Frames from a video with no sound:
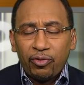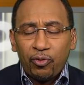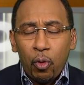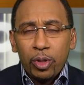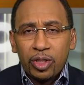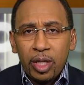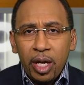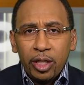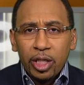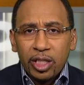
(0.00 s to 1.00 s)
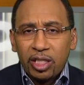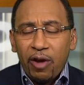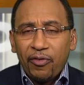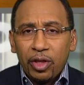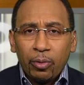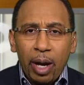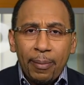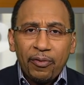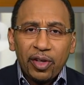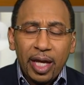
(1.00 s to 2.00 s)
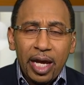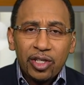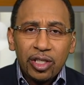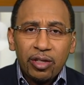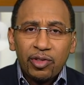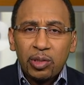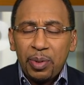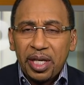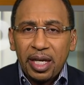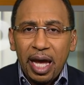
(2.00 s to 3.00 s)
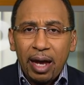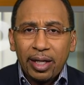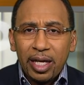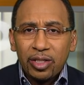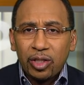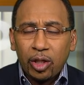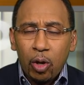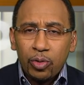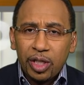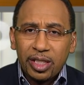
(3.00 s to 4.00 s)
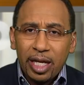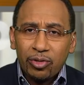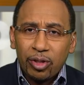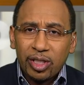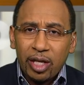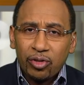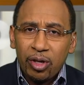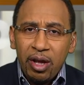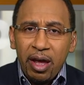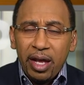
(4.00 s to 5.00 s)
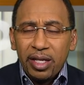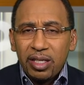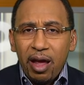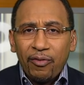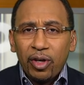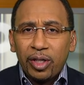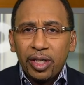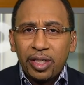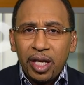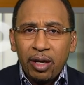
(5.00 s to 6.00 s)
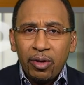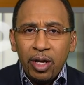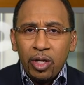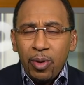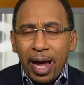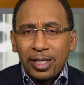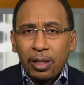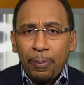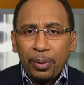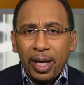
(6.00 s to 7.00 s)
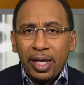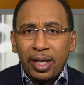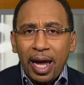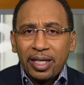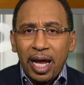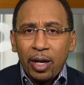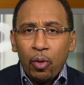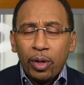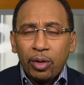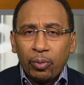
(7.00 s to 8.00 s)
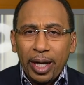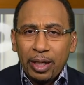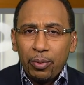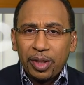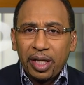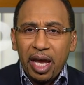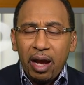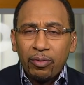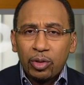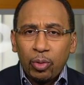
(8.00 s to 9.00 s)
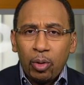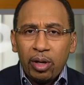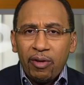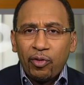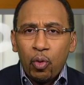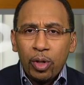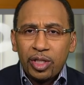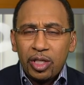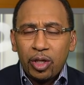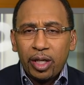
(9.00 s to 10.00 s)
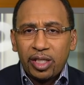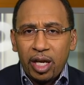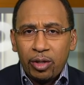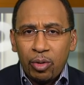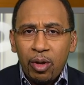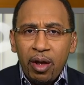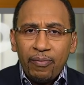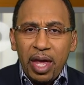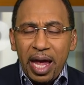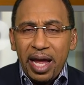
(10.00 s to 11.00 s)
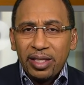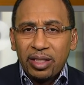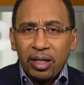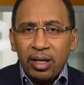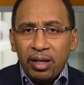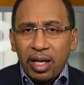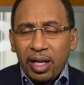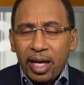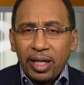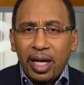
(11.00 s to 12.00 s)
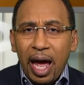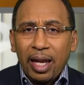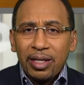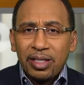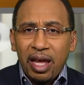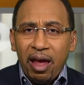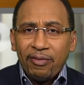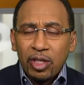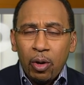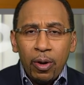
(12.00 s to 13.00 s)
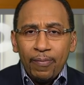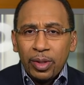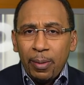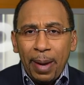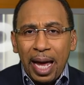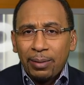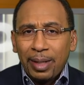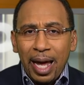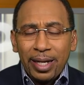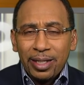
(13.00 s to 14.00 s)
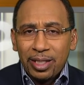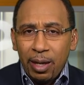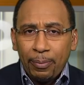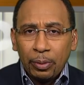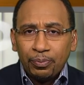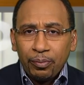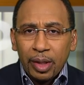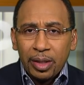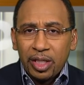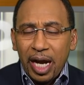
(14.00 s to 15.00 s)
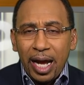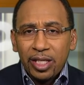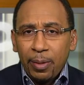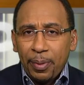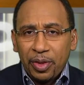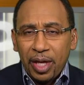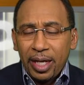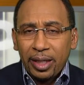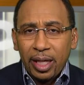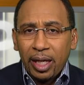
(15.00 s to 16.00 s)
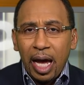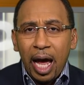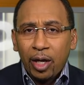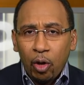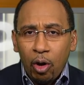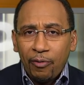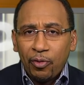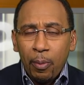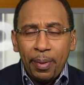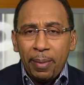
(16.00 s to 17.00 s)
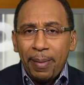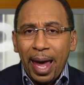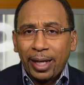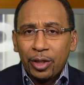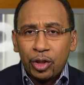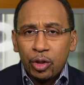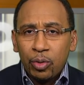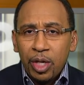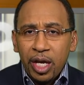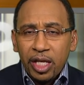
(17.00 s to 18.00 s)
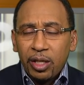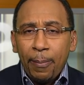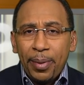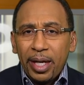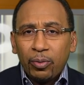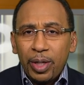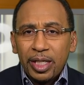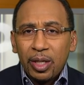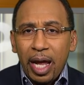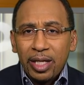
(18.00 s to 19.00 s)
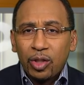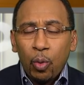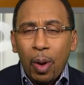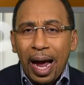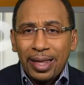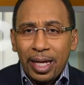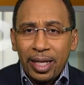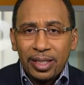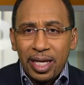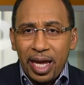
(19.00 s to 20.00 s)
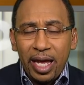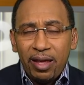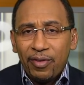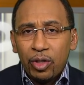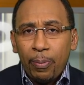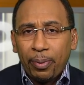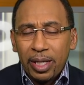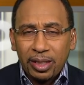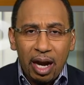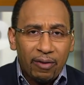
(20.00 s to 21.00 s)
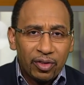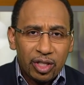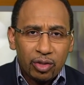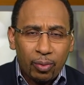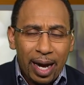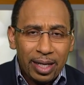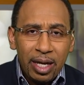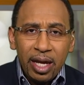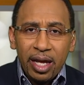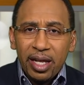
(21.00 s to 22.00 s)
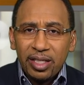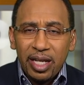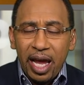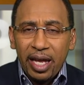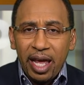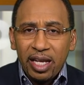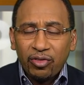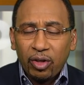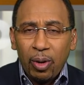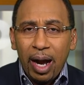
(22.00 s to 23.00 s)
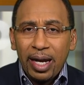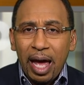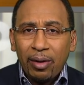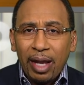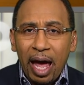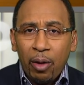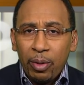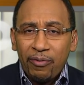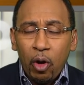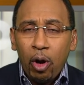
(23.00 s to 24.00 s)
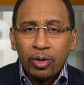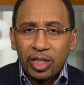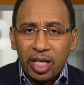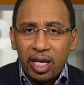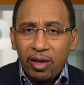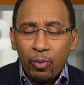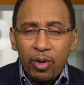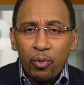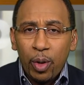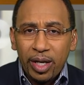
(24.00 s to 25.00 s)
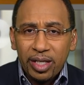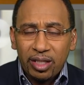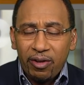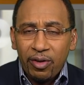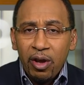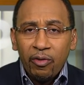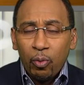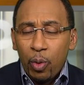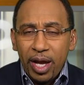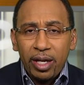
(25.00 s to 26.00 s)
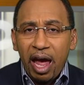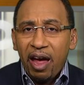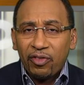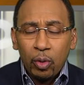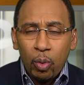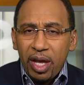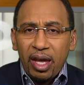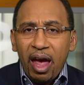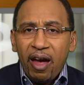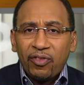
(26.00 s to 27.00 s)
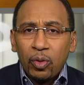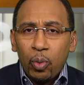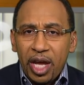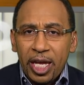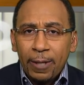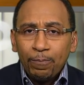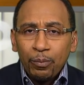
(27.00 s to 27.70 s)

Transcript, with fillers: forced to suffer the ramifications of speaking out against the coach, et cetera, and it's never a good deal. You ask a player like that on the record with the cameras rolling, of course he's going to tell you the answer that Landon Collins gave. So the bottom line is simple. The Giants are pathetic. They're god-awful. Ben McAdoo is a big reason as to why that is. He can't even do press conferences right in this day and age, for crying out loud. We've all seen it. We've witnessed it week after week after week.